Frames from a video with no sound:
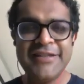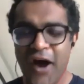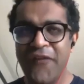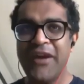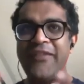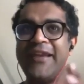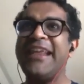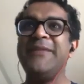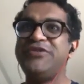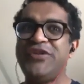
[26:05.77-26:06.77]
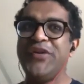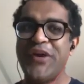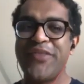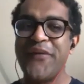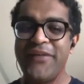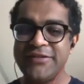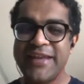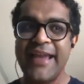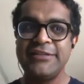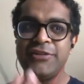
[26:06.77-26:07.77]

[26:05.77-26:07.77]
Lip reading: and often I think teams do know they're in those cases,